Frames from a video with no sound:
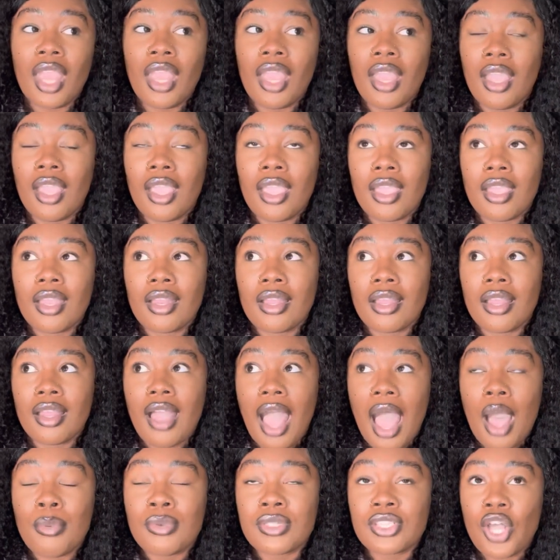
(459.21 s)
And
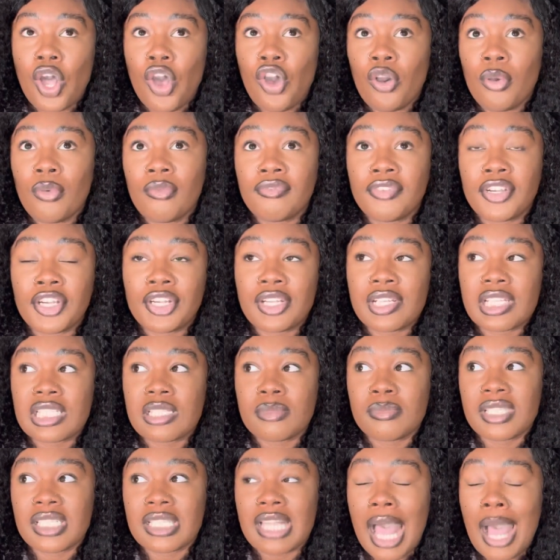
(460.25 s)
I was home for
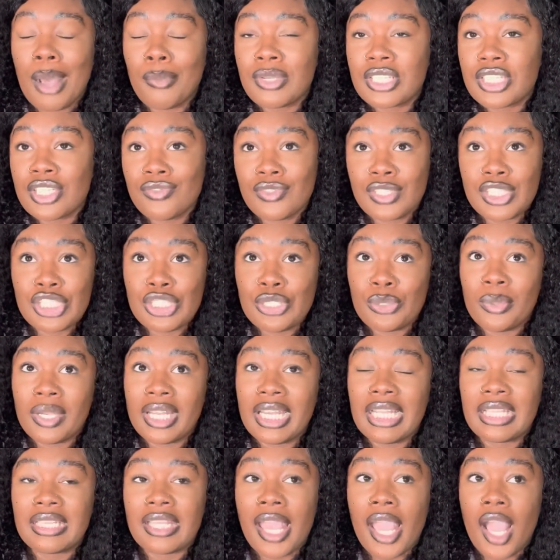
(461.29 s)
Christmas. I wasn't really
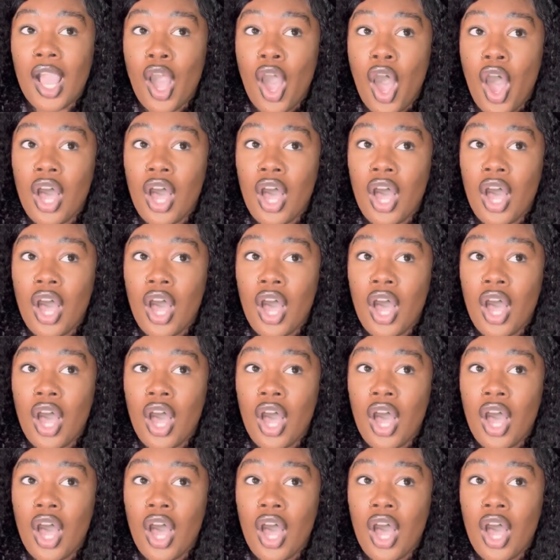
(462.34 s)
doing anything.